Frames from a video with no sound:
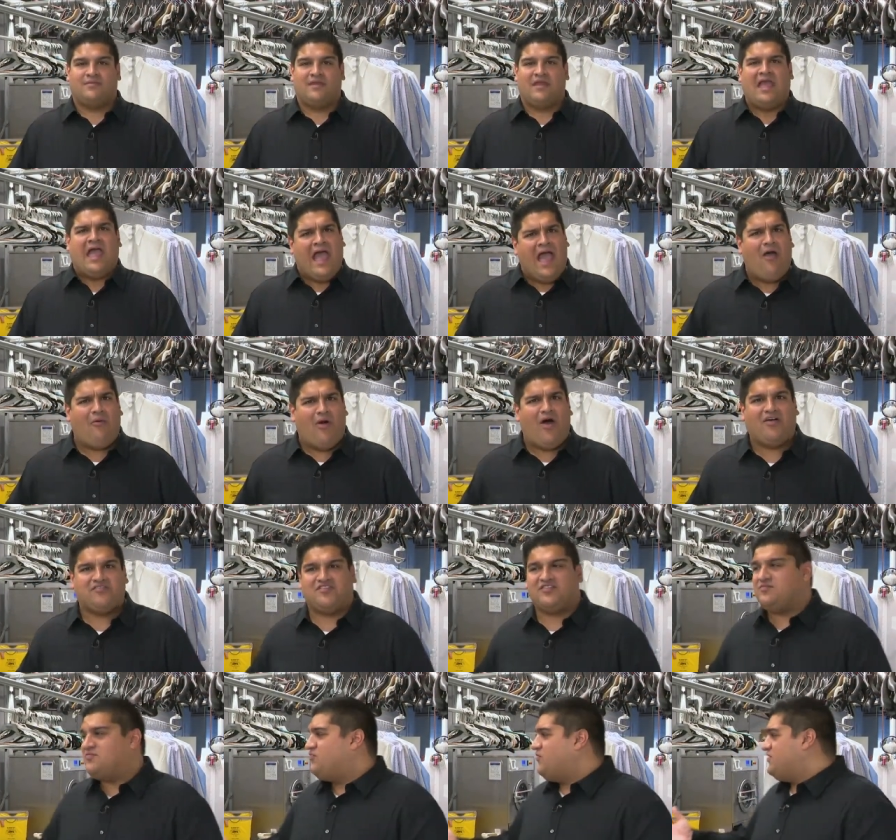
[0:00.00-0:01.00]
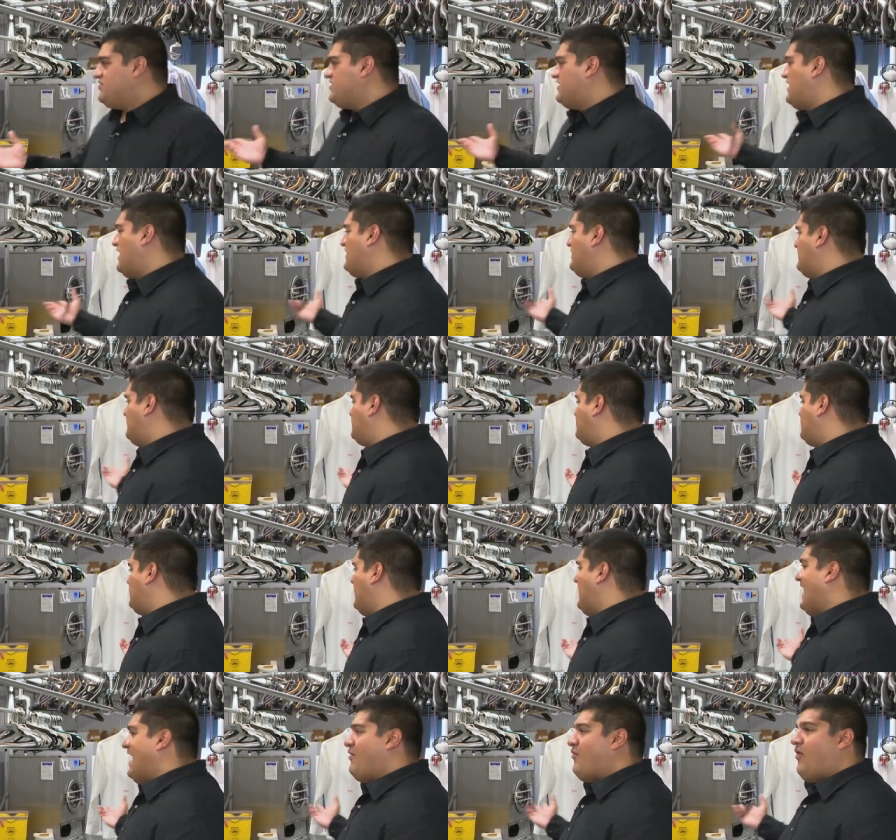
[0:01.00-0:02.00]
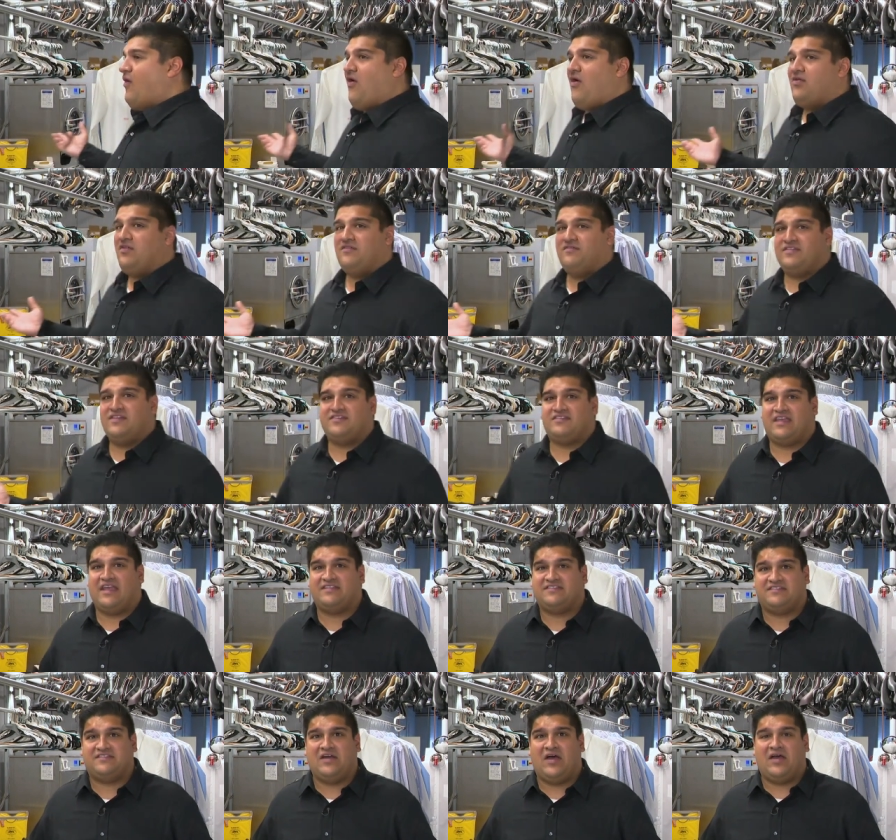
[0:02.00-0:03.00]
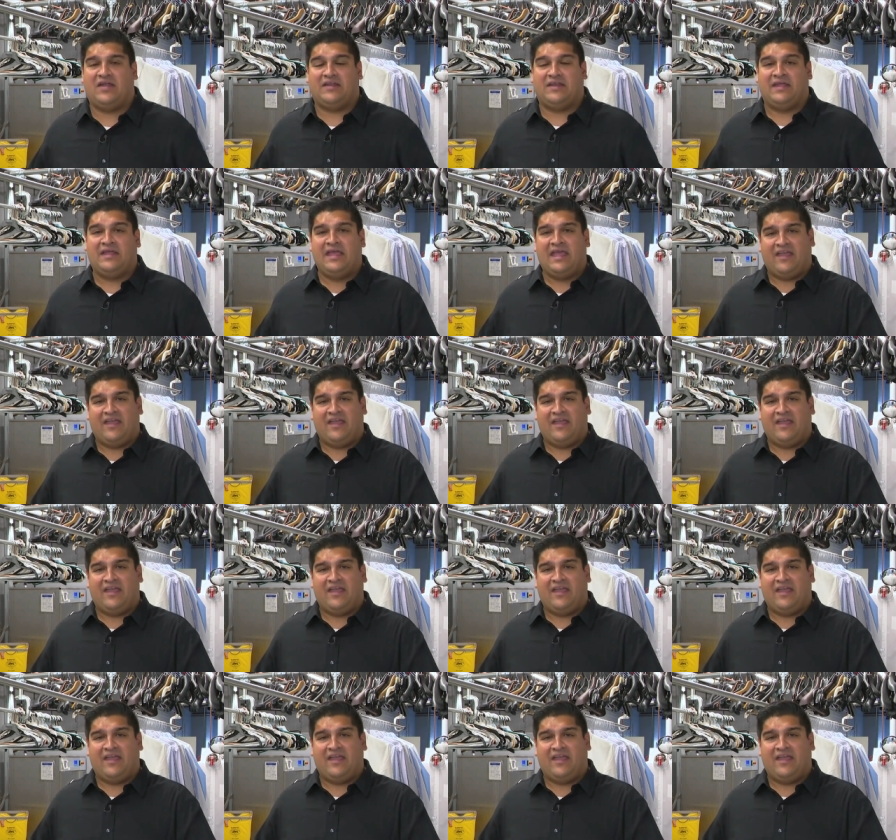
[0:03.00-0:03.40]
How awesome was it getting to see how all of this gets done?